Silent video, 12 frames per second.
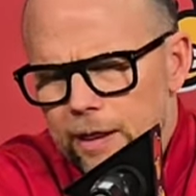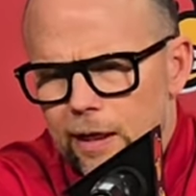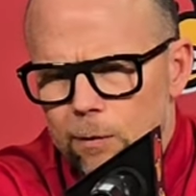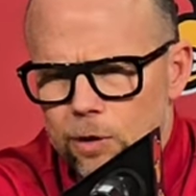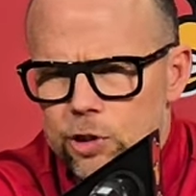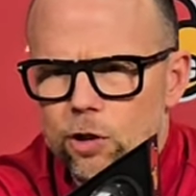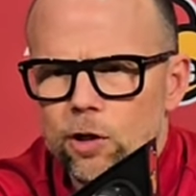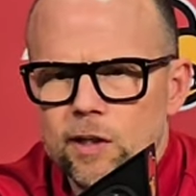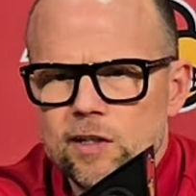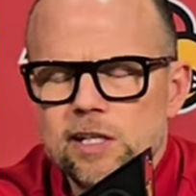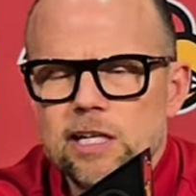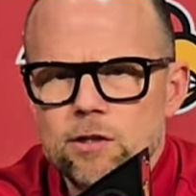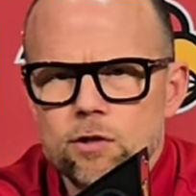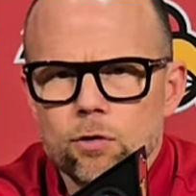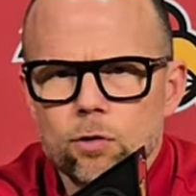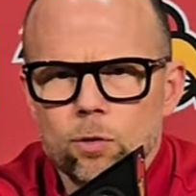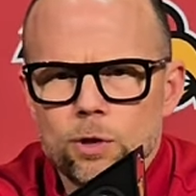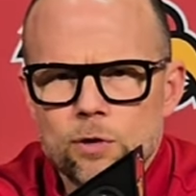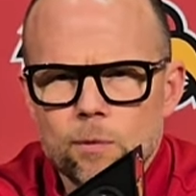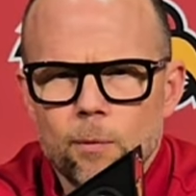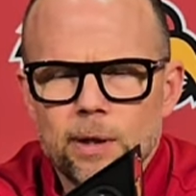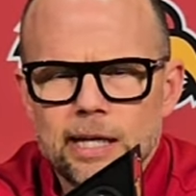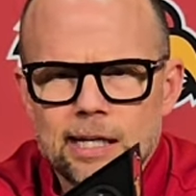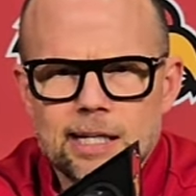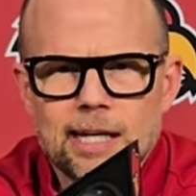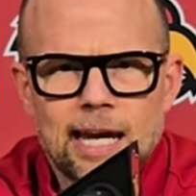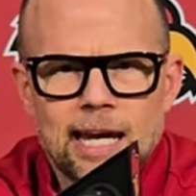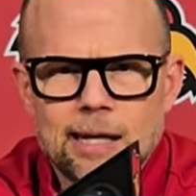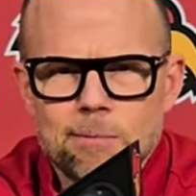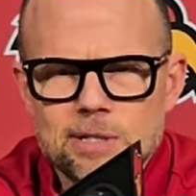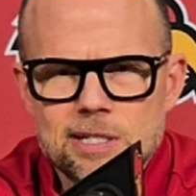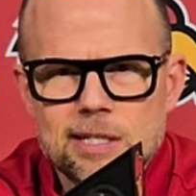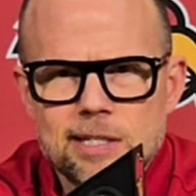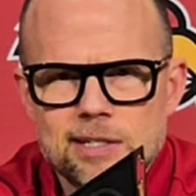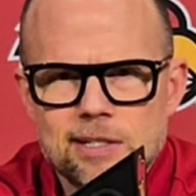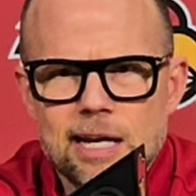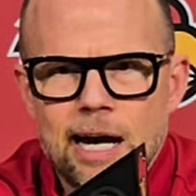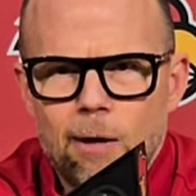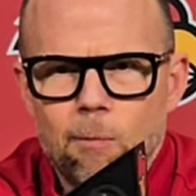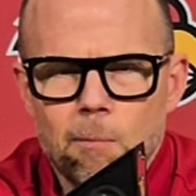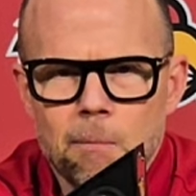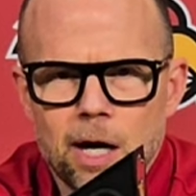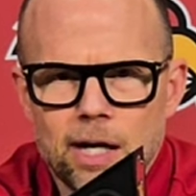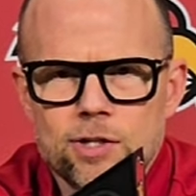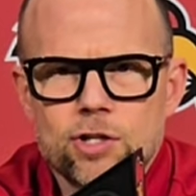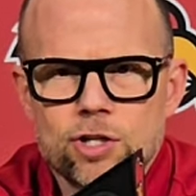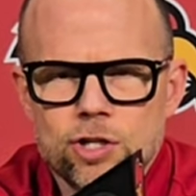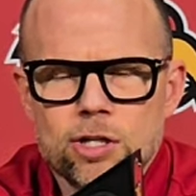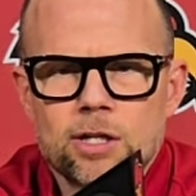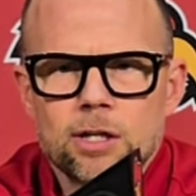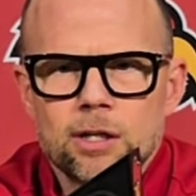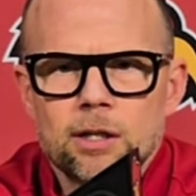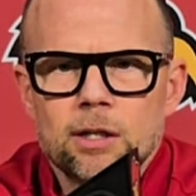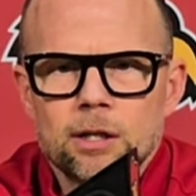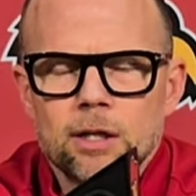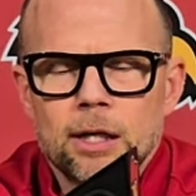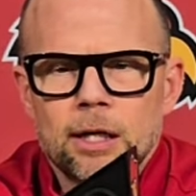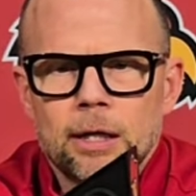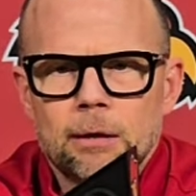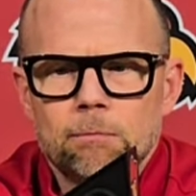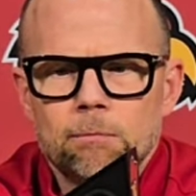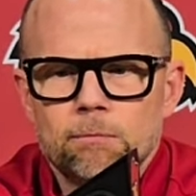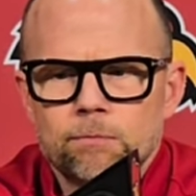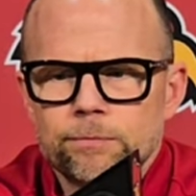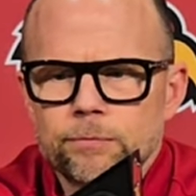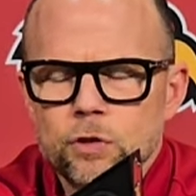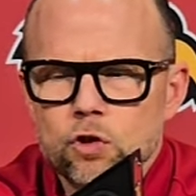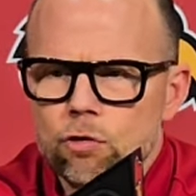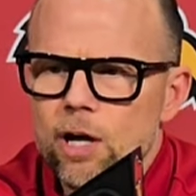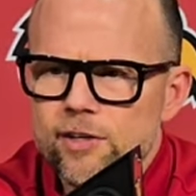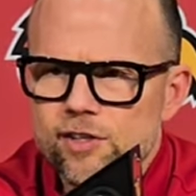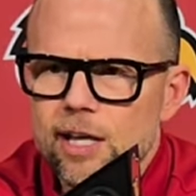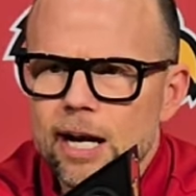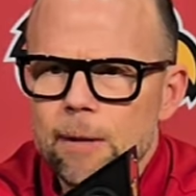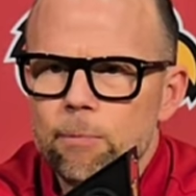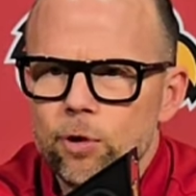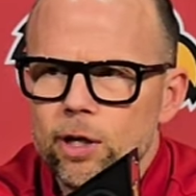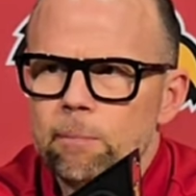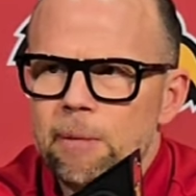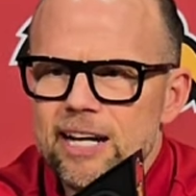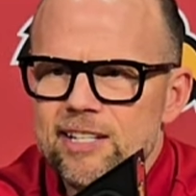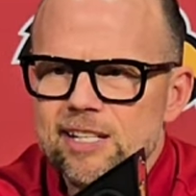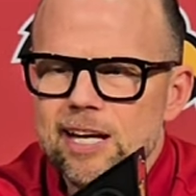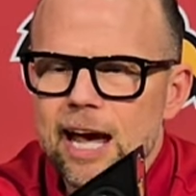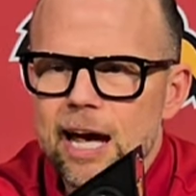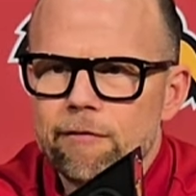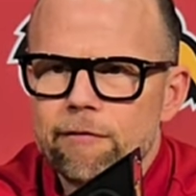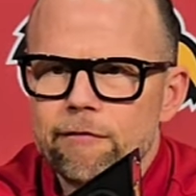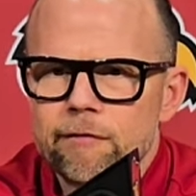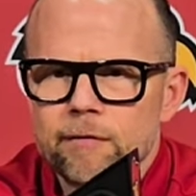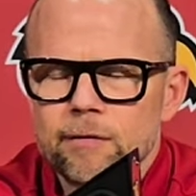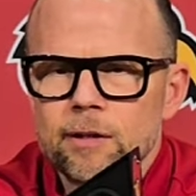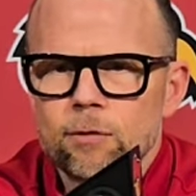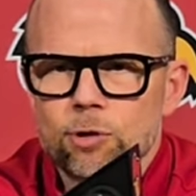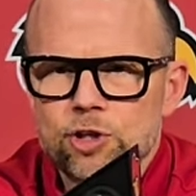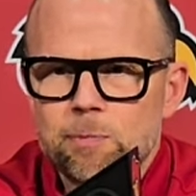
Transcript: think what you're going to see too is when we get the games is how much trust that I put in my staff, the